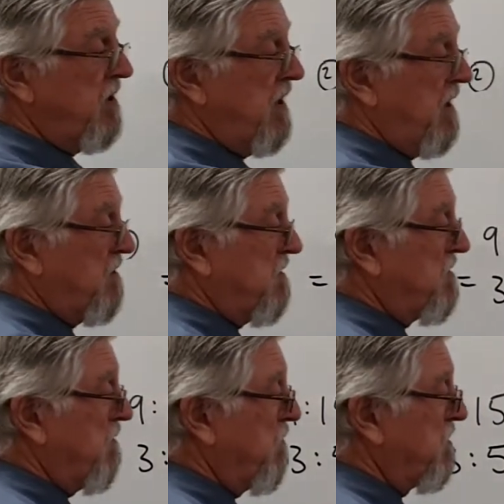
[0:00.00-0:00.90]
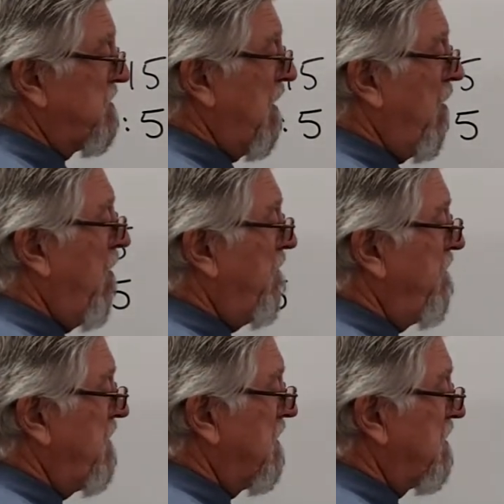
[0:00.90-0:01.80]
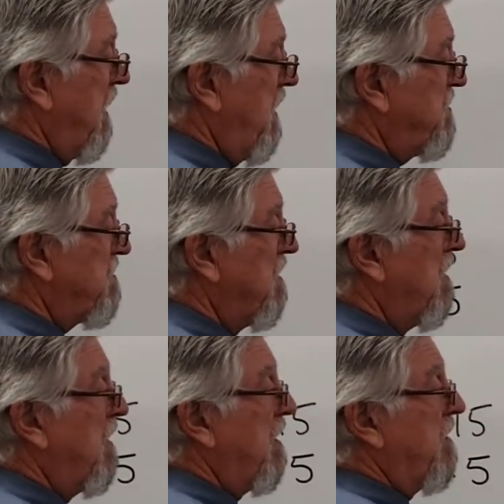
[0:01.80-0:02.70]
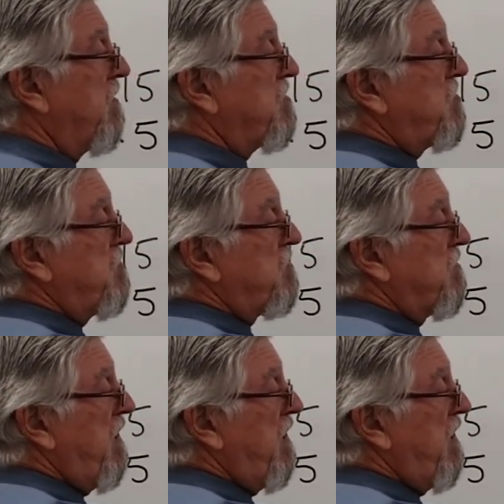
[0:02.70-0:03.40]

you get to the simplest. Now often in a test, a lot of students will